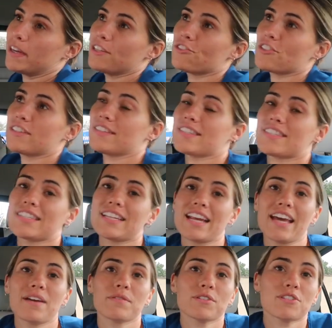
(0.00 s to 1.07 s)
patients
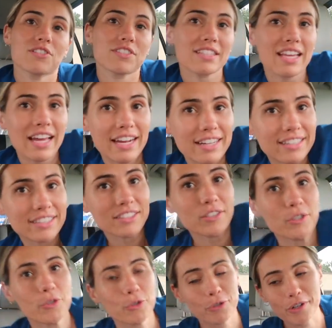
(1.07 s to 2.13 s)
today, which is kind
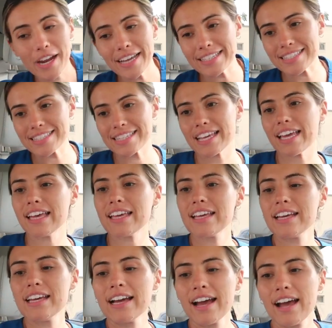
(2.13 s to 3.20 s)
of crazy.
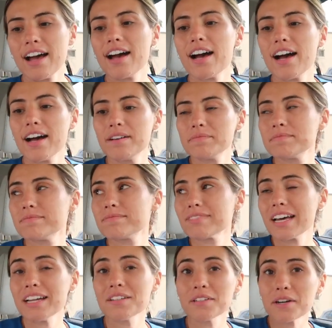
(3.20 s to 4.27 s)
I
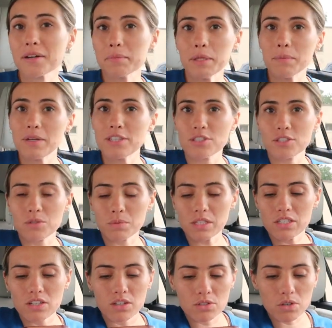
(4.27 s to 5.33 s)
don't know how many patients
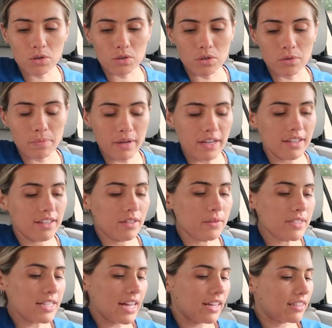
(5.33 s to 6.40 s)
we saw total, but it
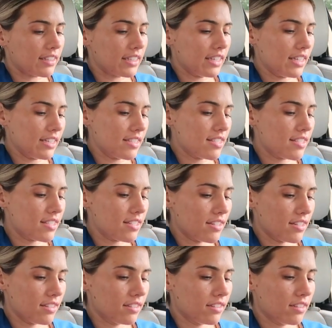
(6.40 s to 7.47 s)
was at least